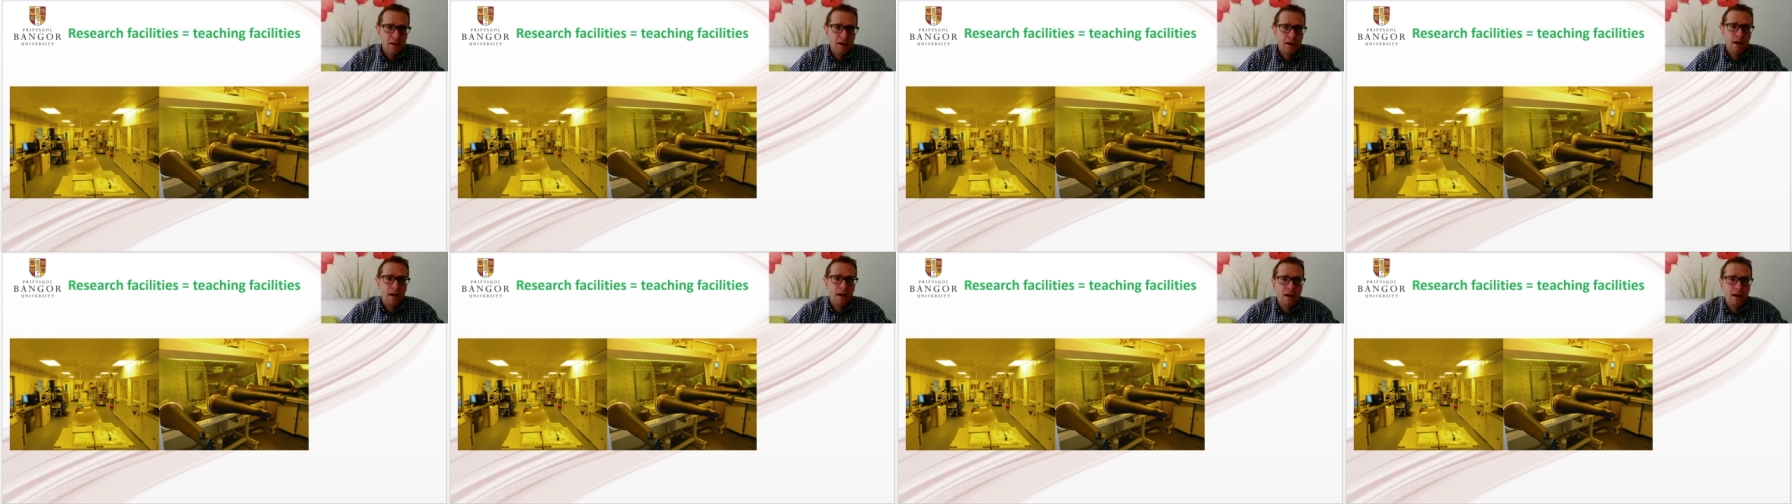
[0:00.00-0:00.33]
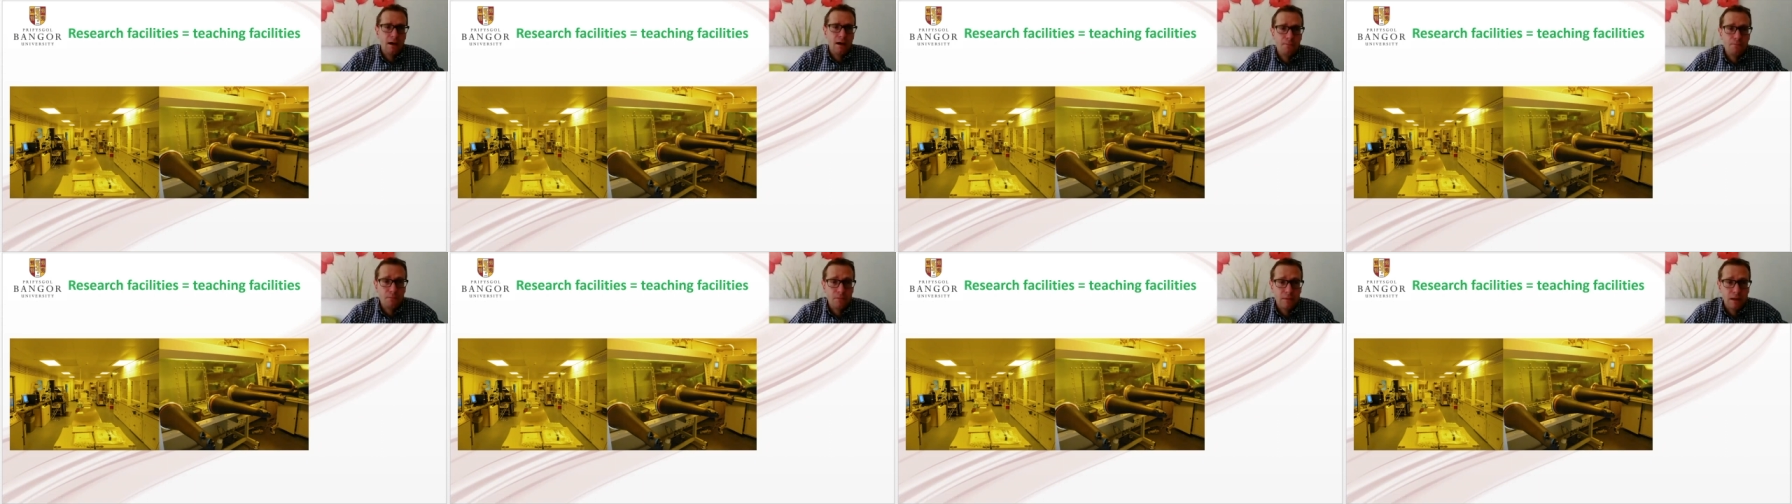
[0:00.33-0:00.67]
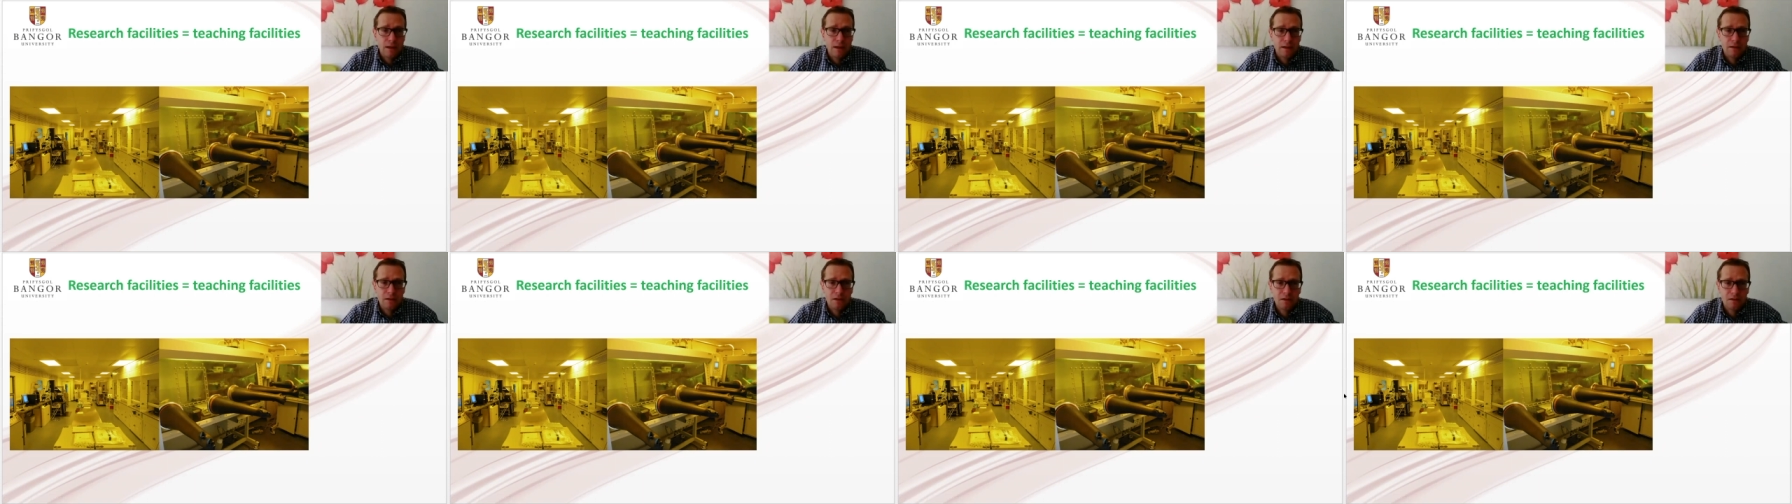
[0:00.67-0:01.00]
And
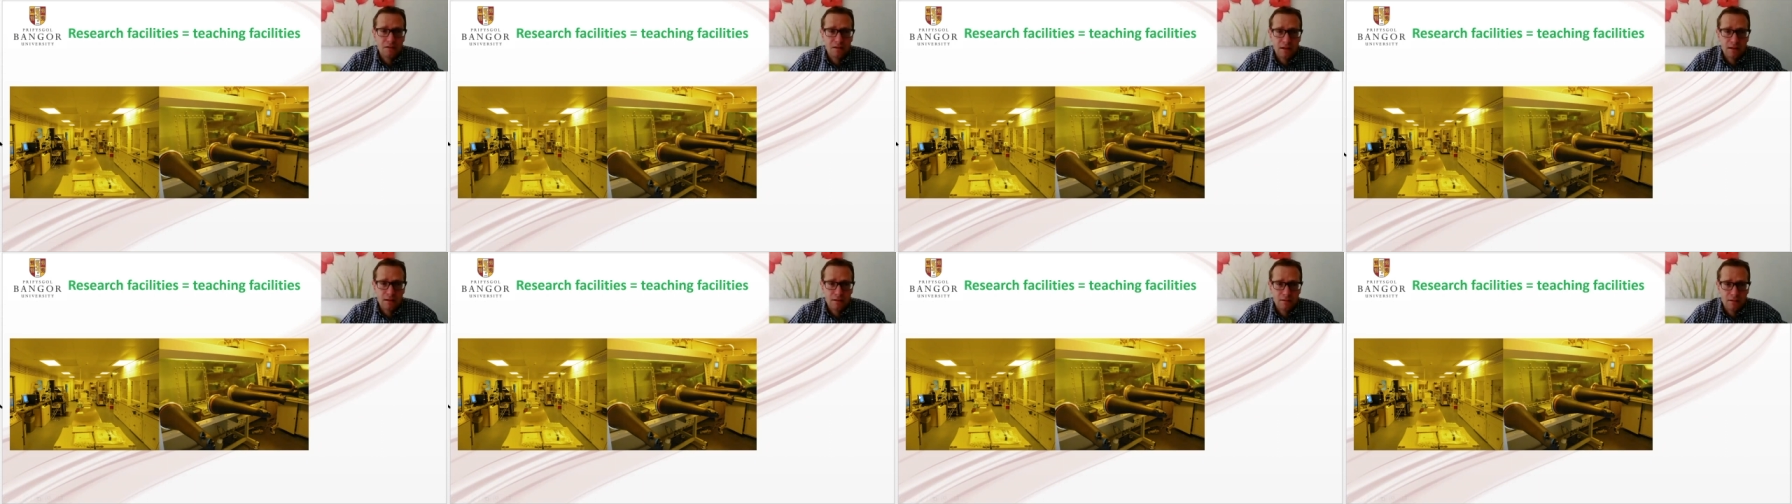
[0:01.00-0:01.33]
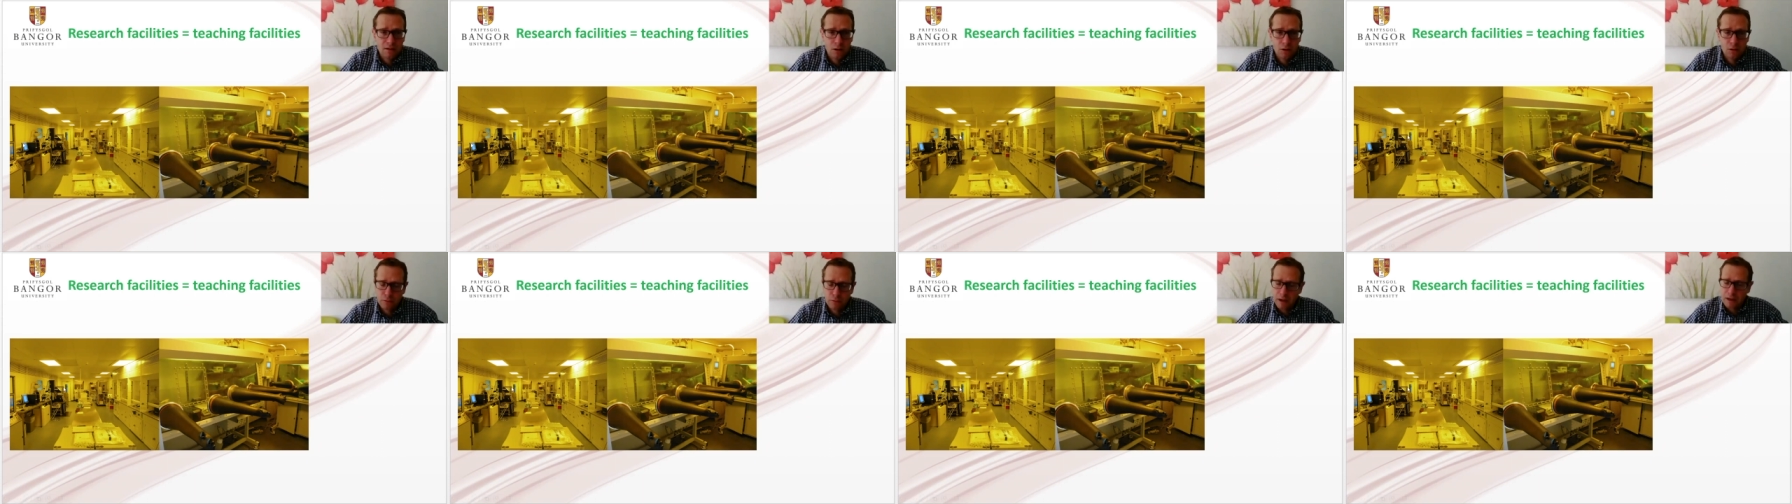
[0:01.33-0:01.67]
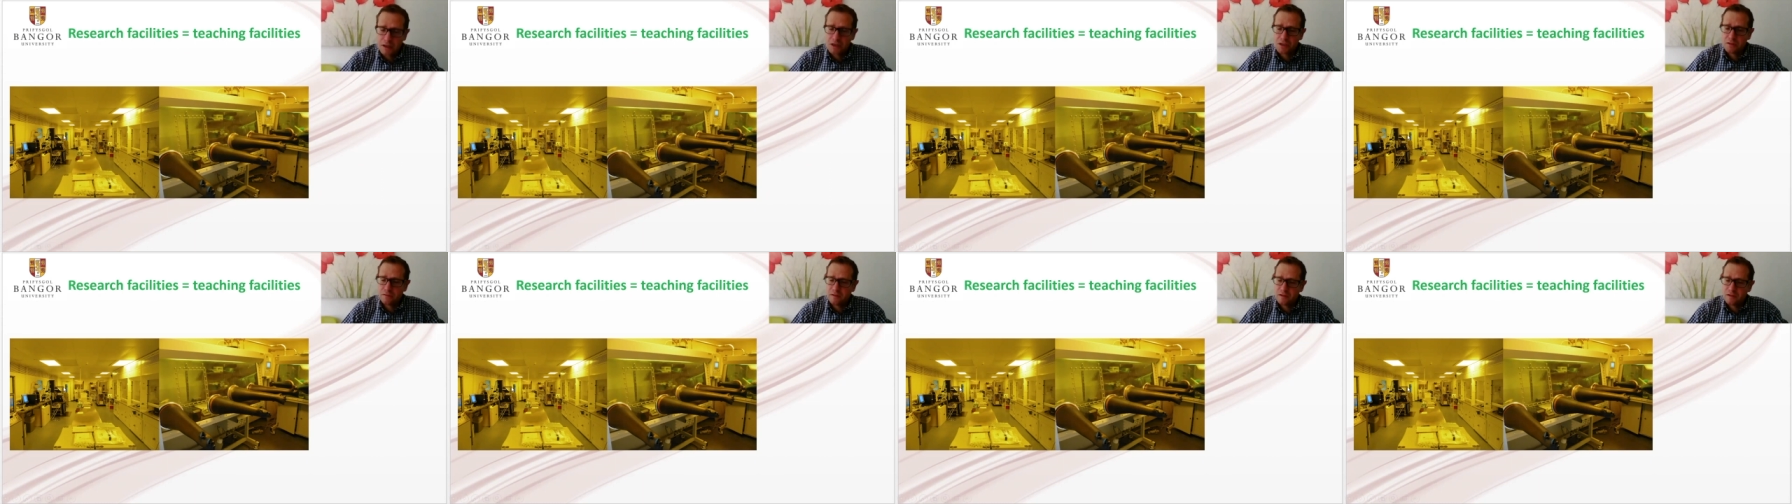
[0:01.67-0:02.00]
you can see there's a whole
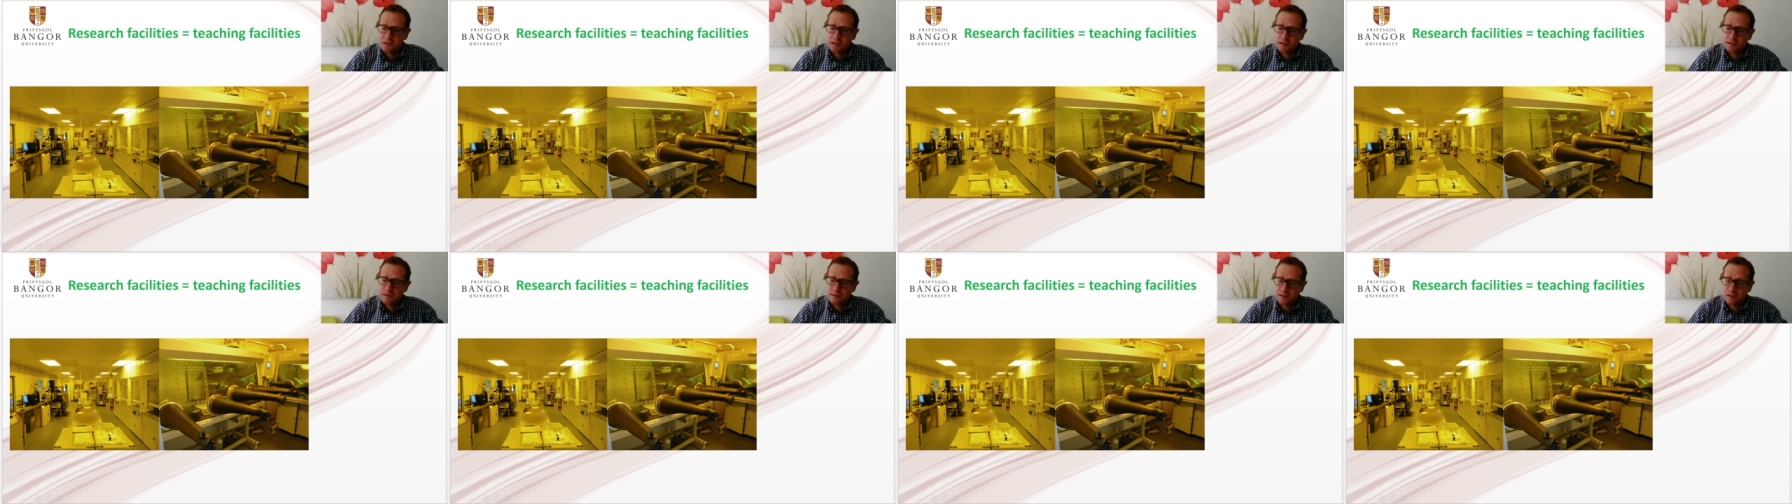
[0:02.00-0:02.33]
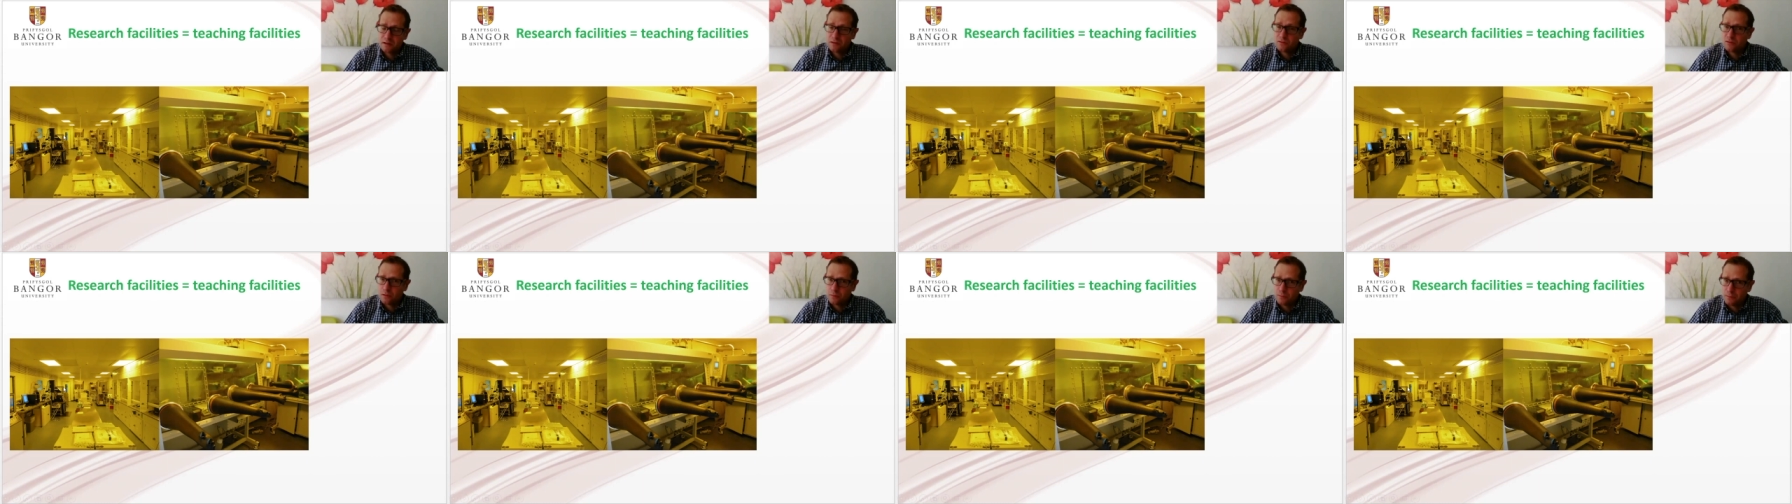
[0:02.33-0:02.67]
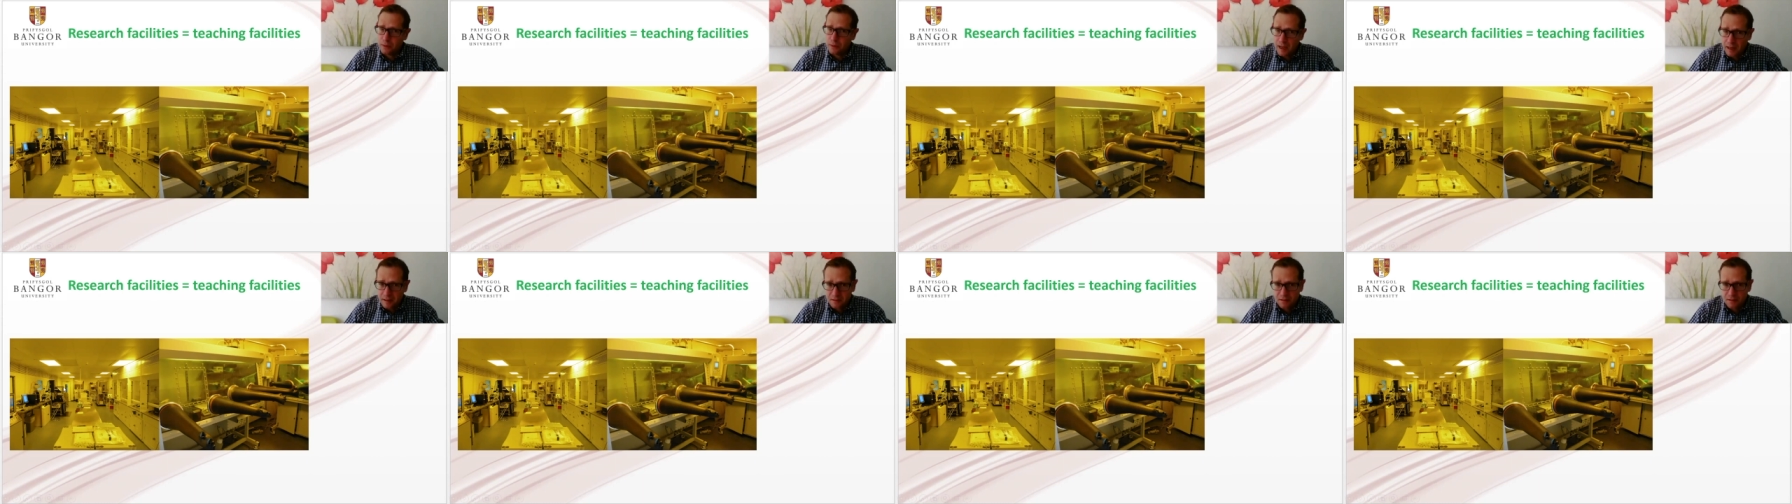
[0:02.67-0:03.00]
range of facilities from
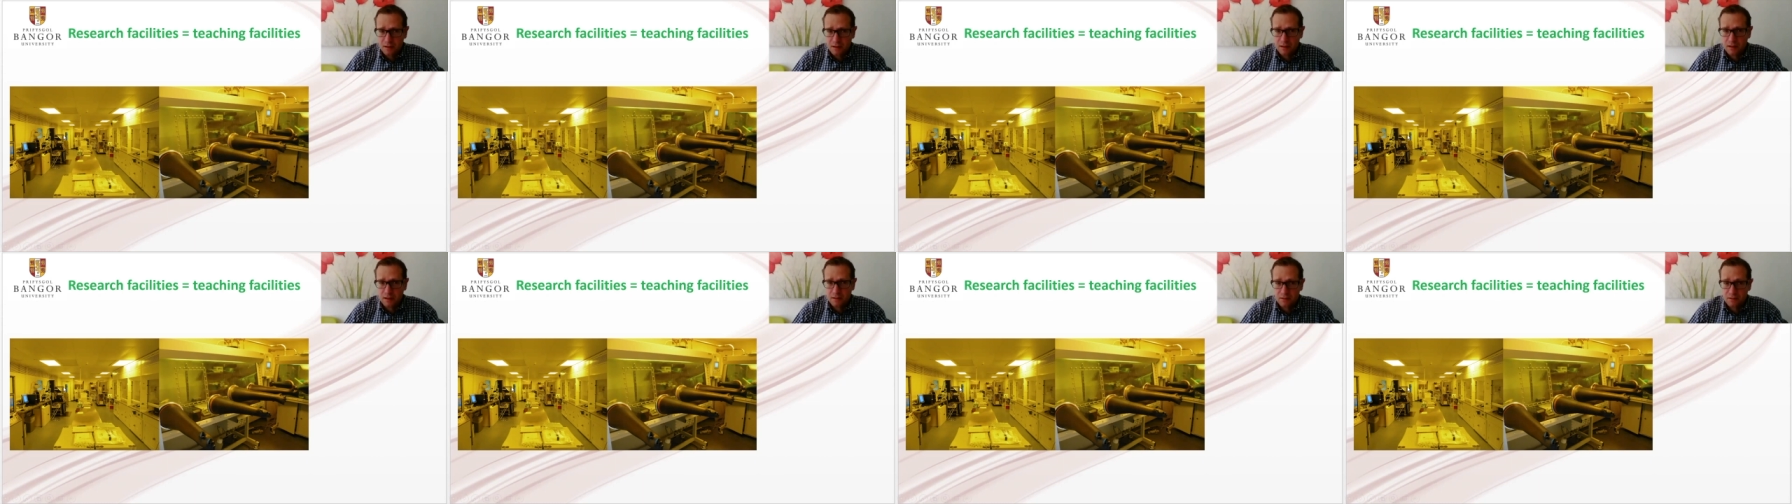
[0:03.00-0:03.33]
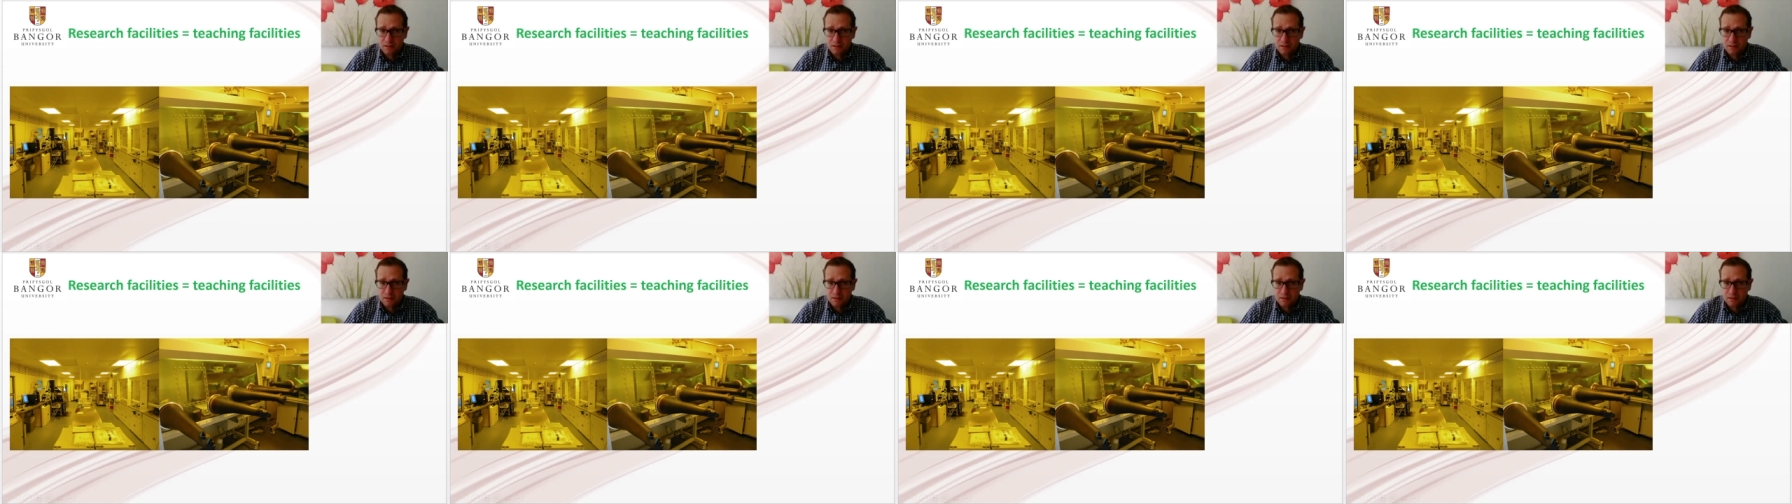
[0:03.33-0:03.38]
patterning.